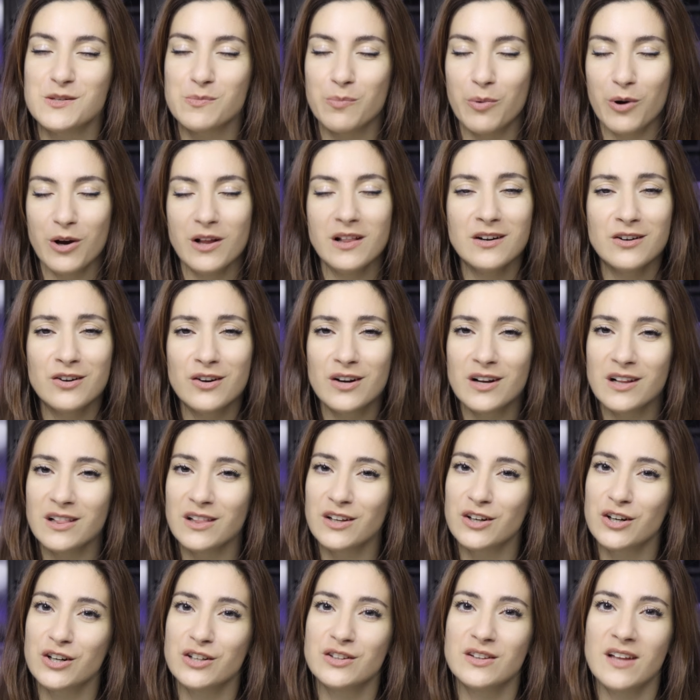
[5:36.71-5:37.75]
spoiler
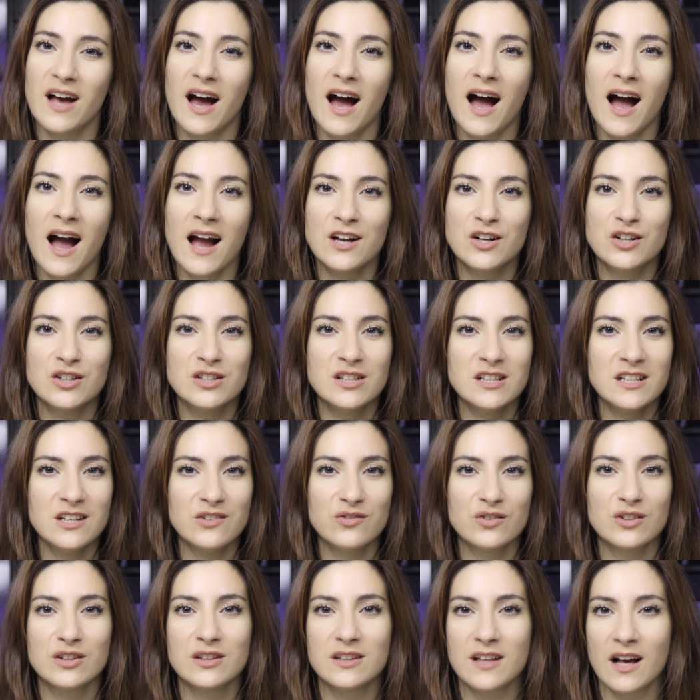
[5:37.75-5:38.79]
alert, I couldn't
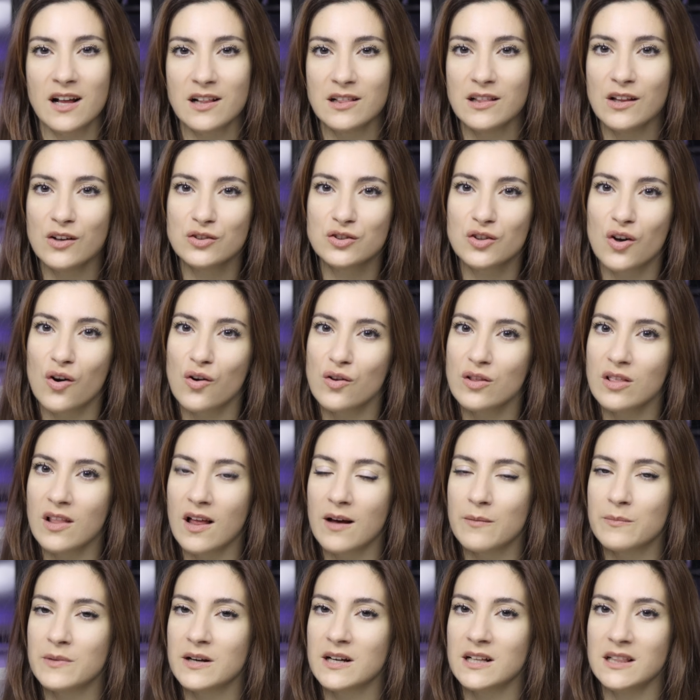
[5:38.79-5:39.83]
even download Code
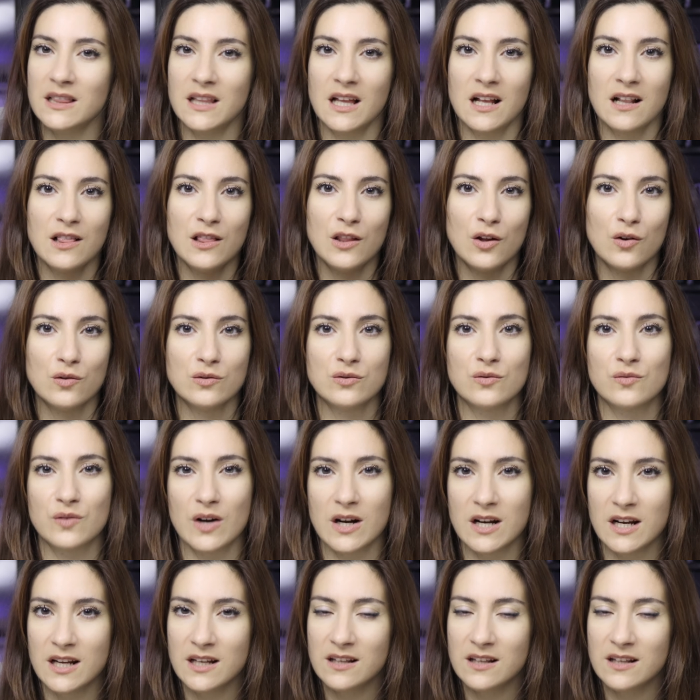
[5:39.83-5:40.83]
Llama, let alone run